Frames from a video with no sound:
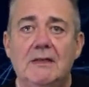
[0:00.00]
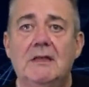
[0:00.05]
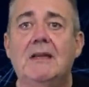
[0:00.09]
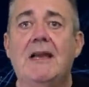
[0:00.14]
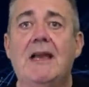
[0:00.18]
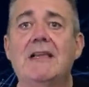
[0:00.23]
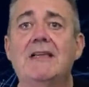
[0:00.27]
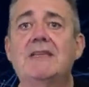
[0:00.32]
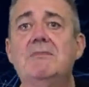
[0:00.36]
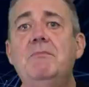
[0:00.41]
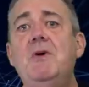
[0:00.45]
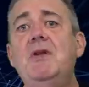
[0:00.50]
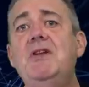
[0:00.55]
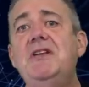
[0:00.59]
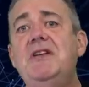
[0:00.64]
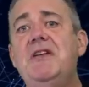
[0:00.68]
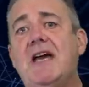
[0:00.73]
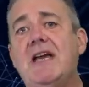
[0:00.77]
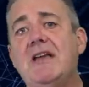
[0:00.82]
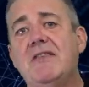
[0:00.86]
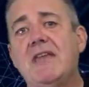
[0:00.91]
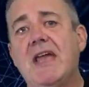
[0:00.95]
Last
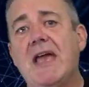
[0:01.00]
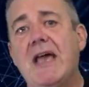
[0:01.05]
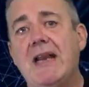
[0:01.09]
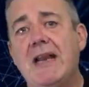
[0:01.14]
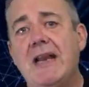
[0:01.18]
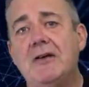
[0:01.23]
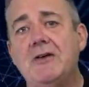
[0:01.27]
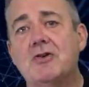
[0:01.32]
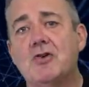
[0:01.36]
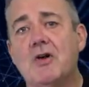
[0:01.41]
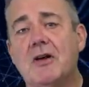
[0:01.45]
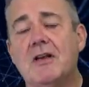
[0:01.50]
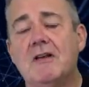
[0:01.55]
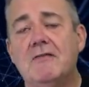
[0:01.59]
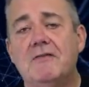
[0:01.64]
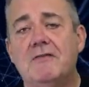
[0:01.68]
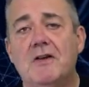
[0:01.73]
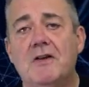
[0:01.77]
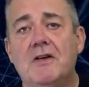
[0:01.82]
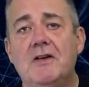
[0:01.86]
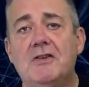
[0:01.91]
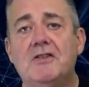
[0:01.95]
Monday, the electronic
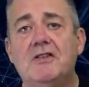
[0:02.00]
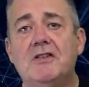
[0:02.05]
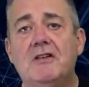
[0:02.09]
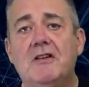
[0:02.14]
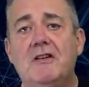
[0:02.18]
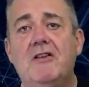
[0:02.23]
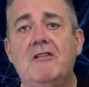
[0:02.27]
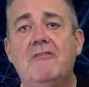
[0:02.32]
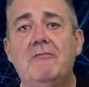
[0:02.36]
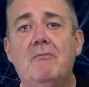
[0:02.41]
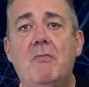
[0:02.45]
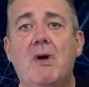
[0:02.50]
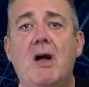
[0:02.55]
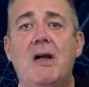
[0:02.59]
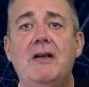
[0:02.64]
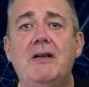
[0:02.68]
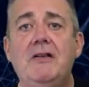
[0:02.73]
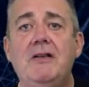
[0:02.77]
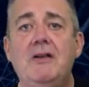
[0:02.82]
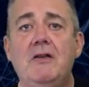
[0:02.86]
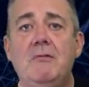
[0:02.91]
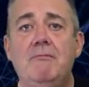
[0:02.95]
version of my
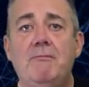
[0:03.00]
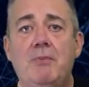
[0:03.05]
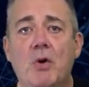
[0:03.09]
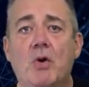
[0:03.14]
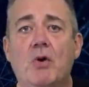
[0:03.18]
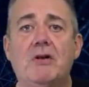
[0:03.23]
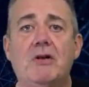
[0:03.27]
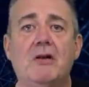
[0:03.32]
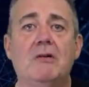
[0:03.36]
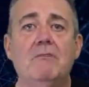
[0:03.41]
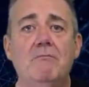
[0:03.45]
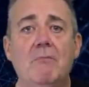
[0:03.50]
new book,